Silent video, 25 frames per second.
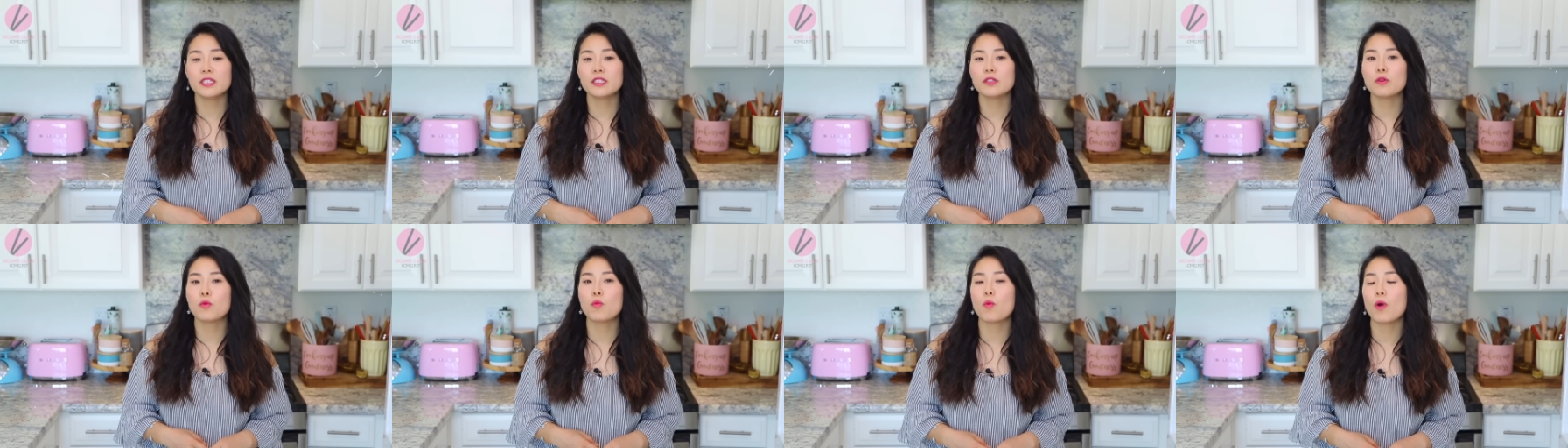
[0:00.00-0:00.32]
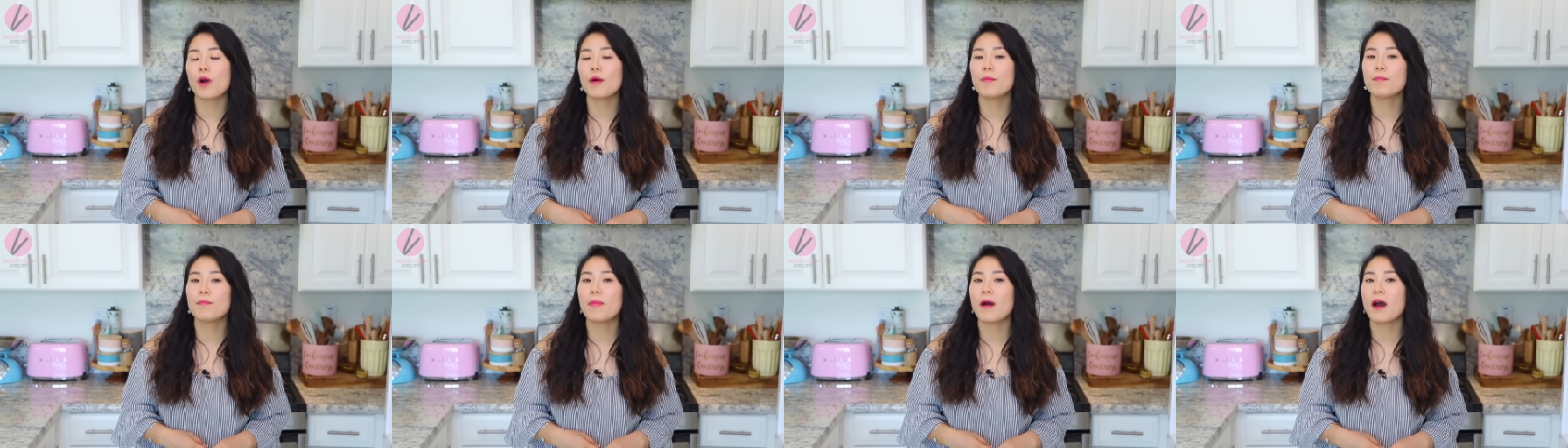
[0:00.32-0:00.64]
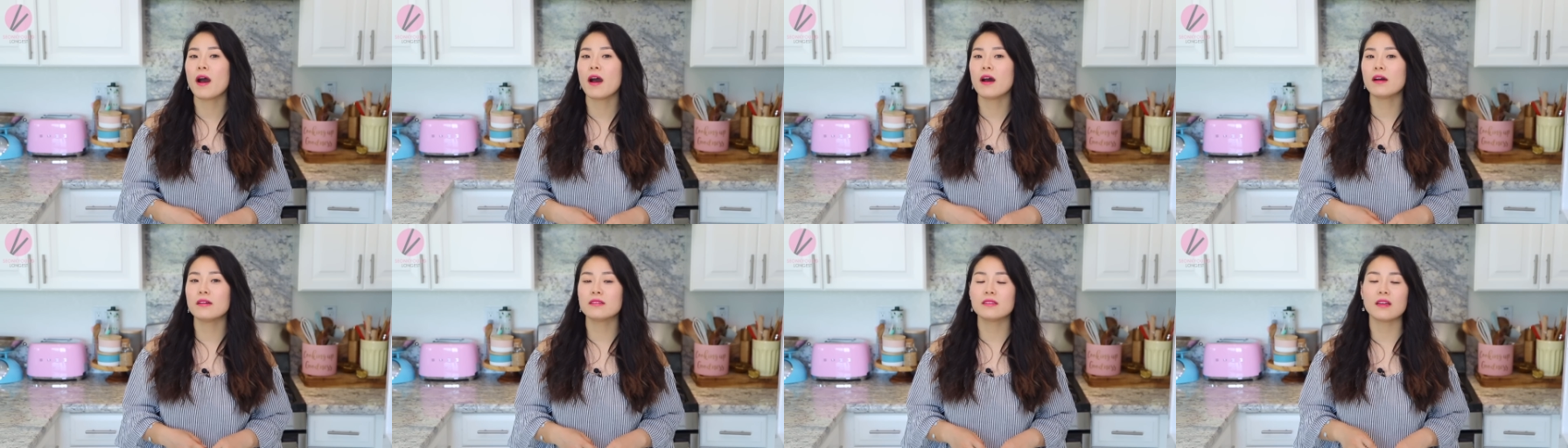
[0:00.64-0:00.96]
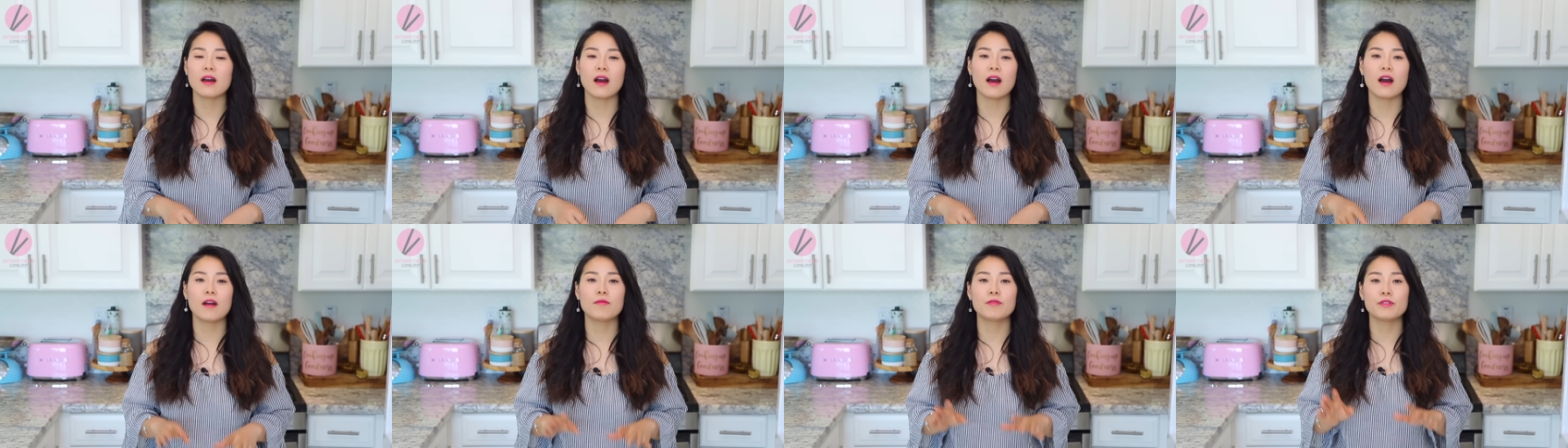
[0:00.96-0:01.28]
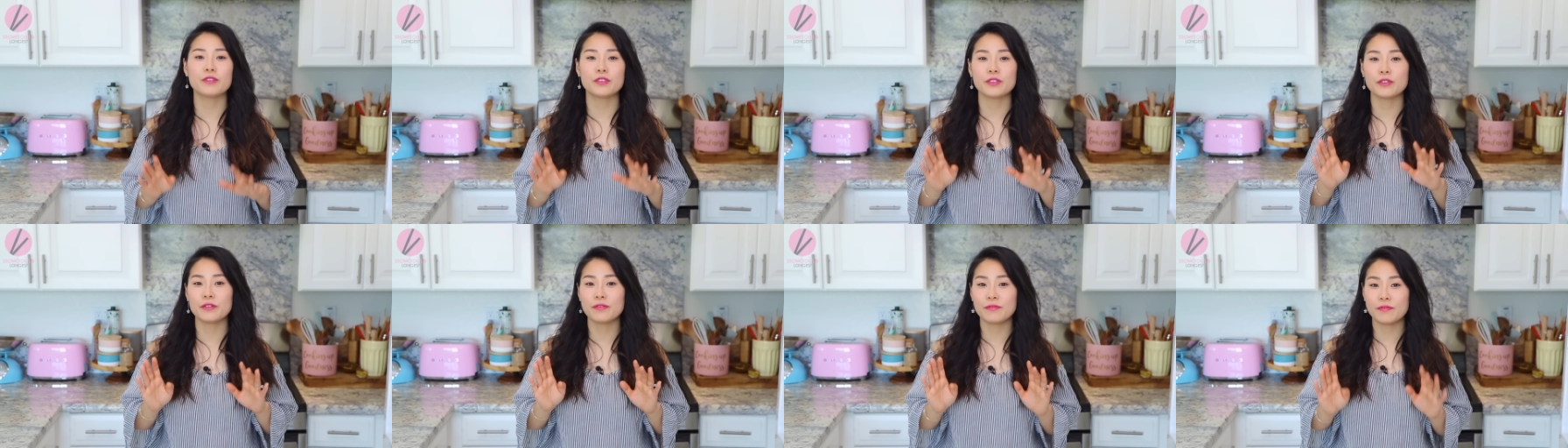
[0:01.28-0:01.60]
need one pound of
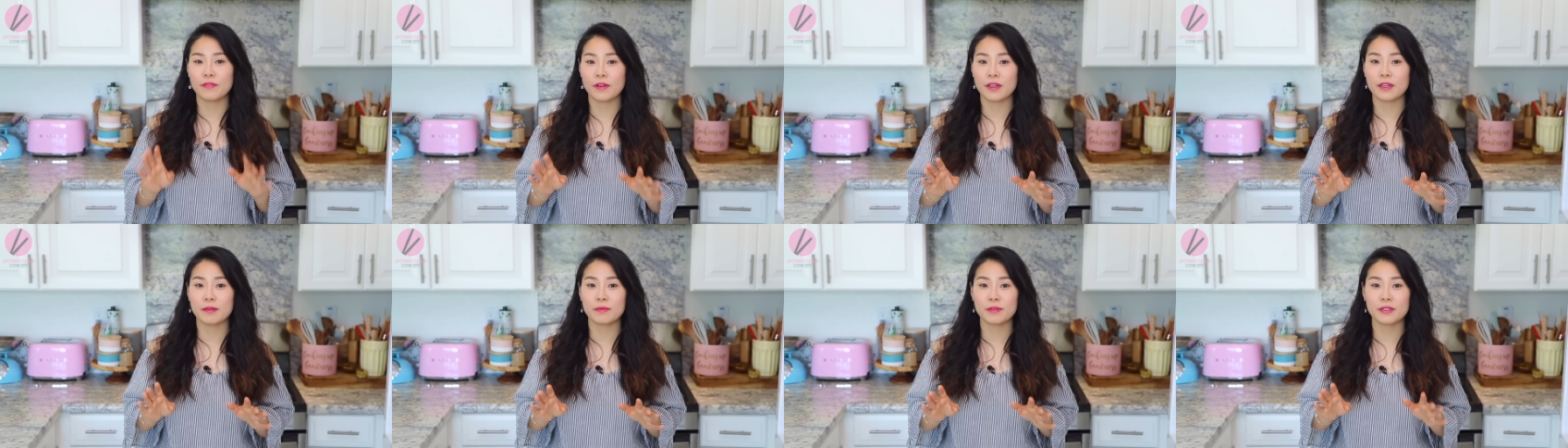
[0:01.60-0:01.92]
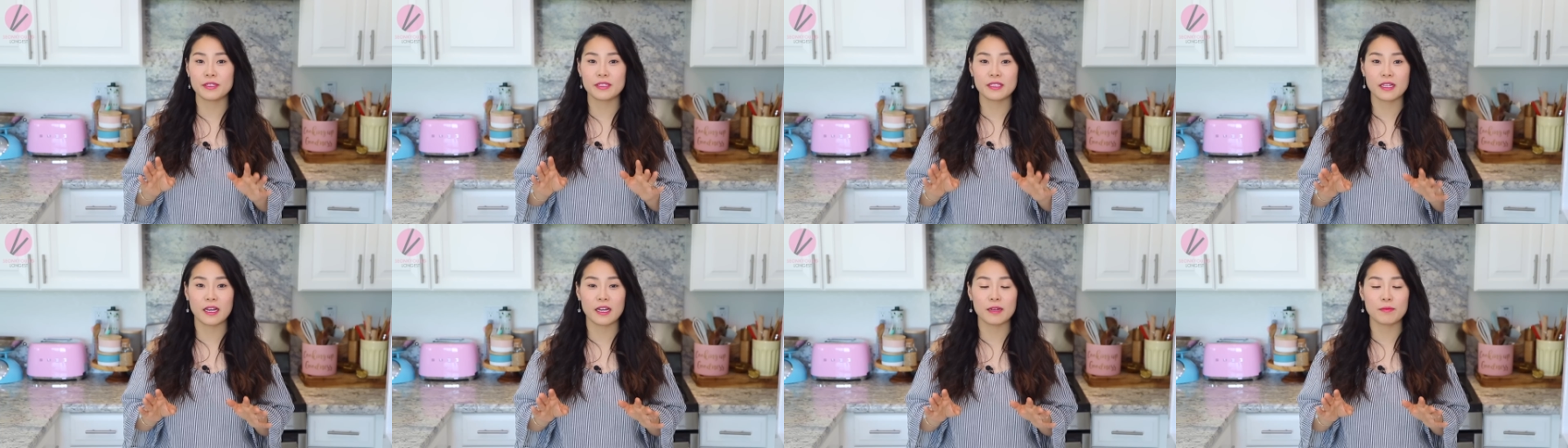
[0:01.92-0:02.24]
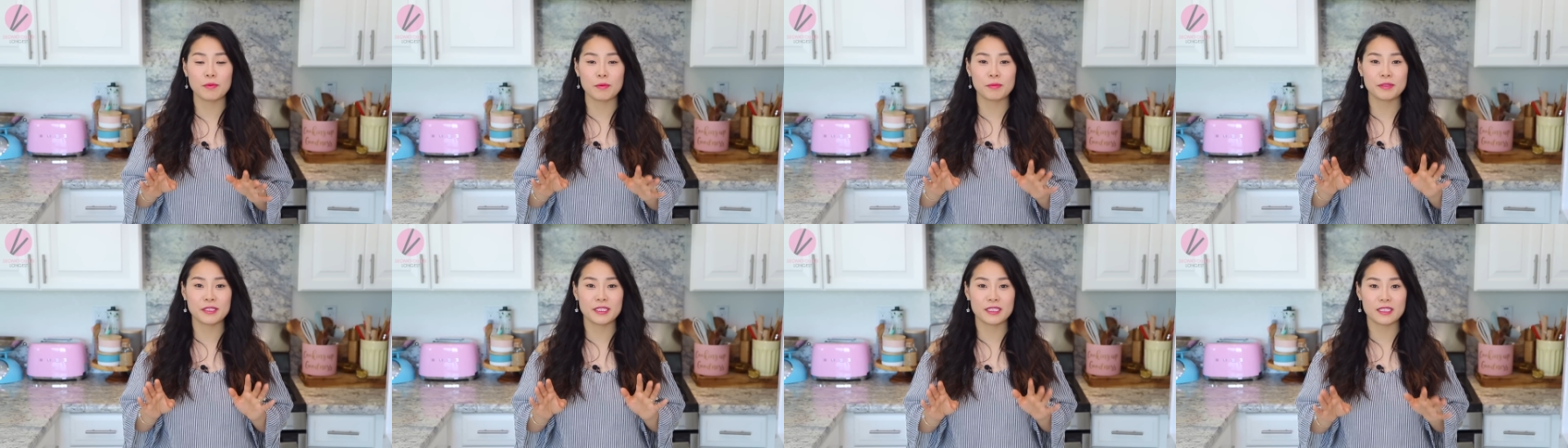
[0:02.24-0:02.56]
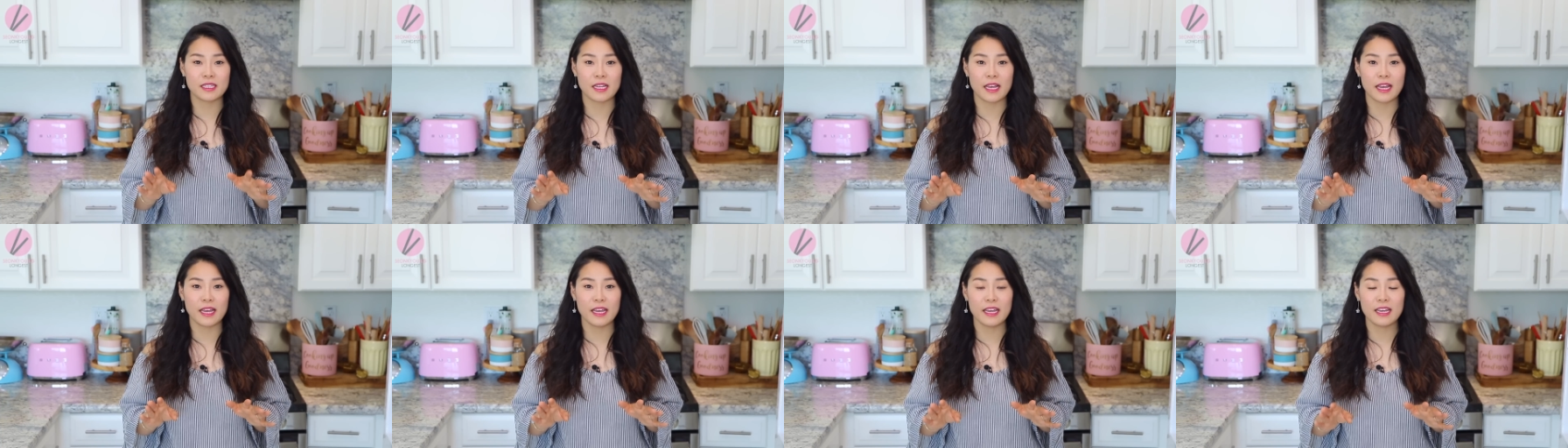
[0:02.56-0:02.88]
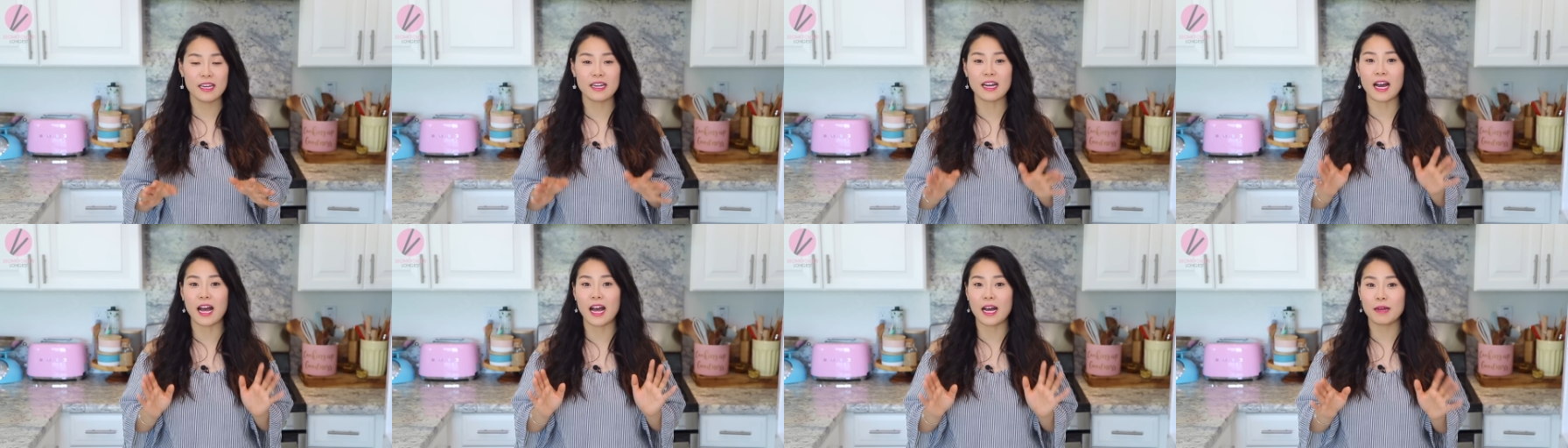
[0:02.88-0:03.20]
your favorite type of
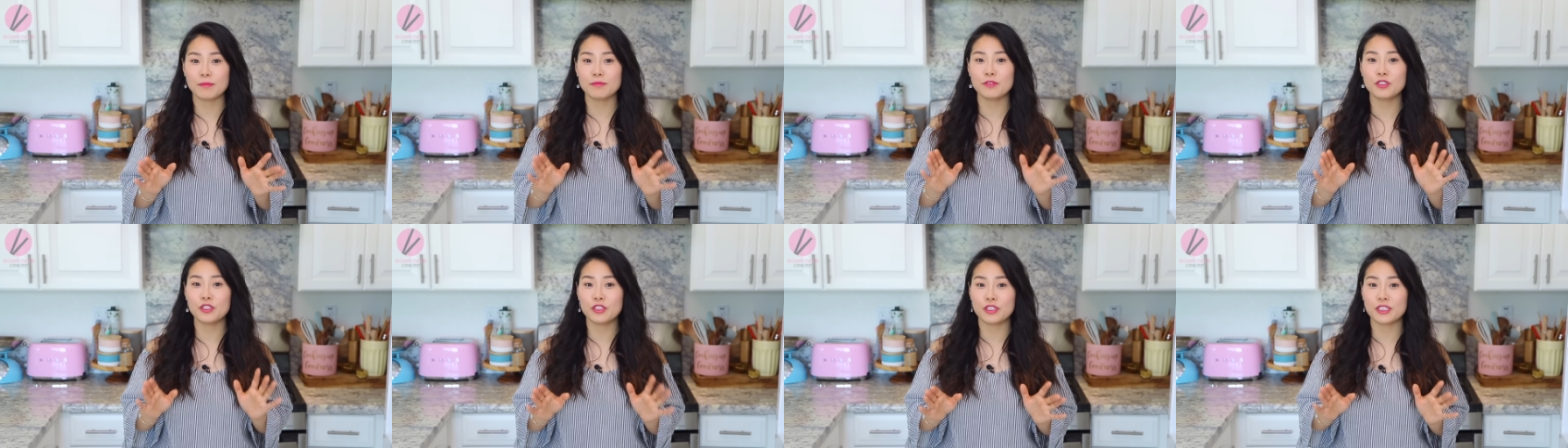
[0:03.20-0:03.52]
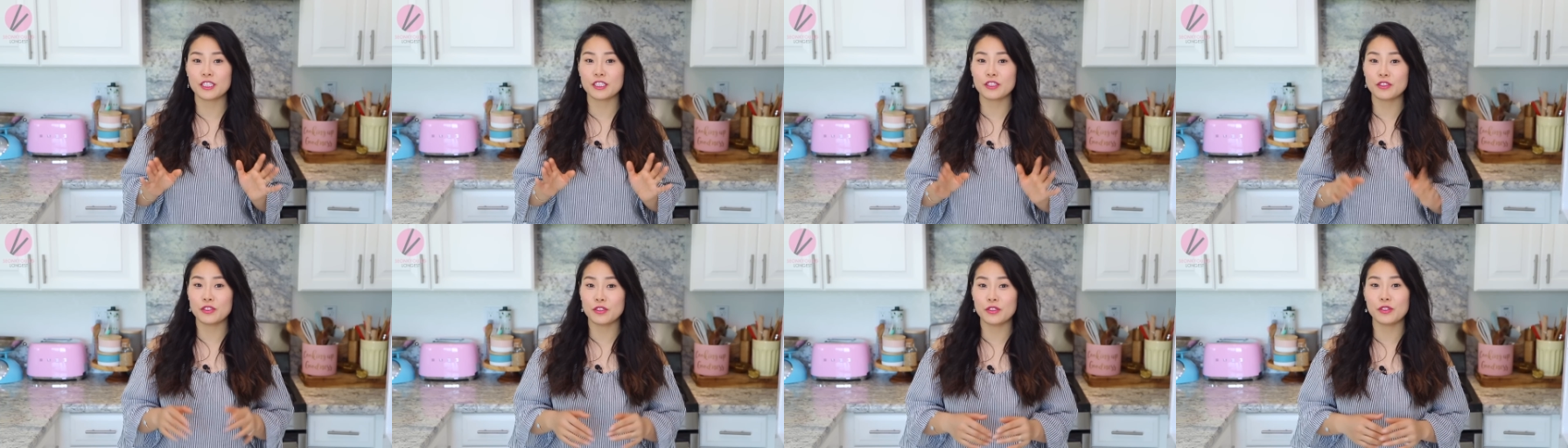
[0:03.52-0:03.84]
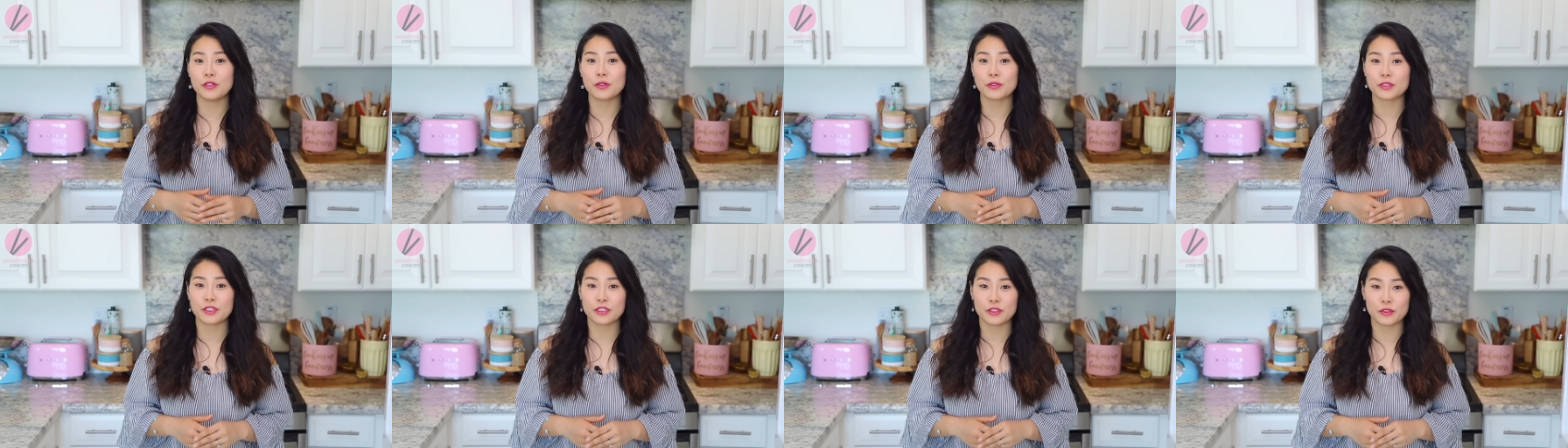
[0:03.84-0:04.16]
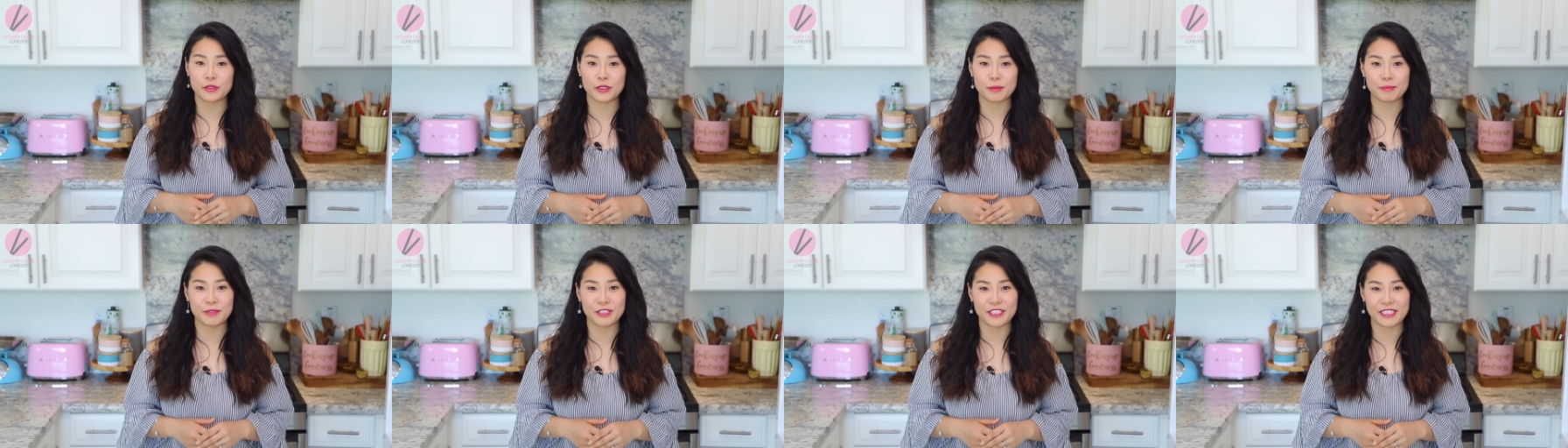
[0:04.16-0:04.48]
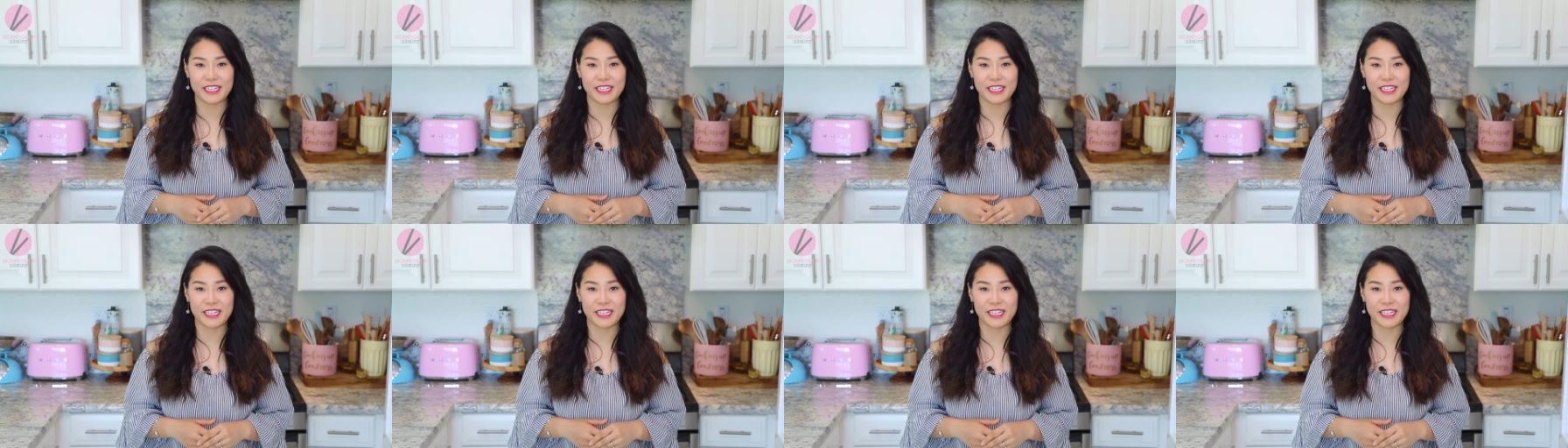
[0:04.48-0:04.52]
steak. I'm using New York strip